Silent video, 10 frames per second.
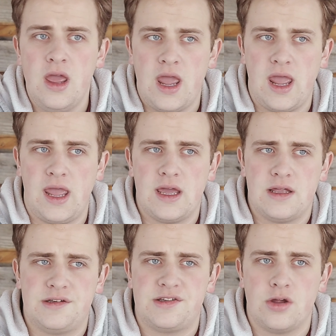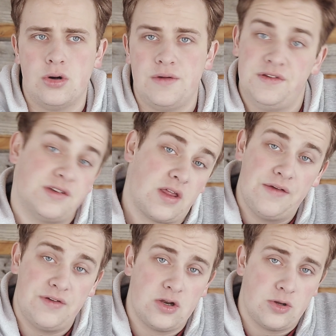and so if you saw
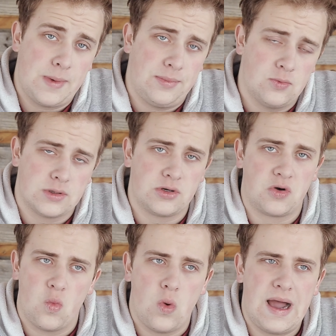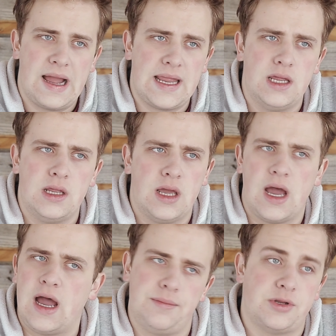that video, you may be wondering why
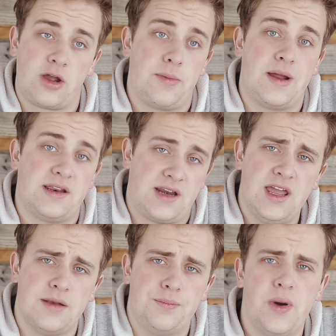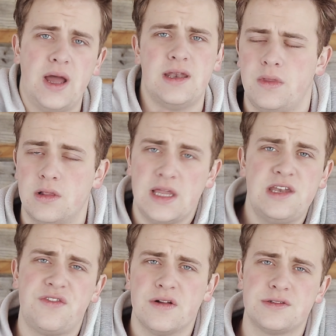I'm talking about it again. But
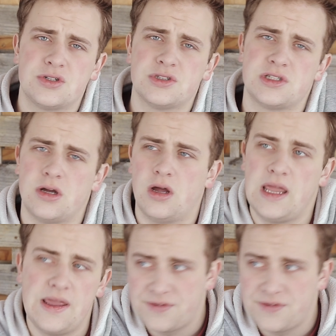lens filters, if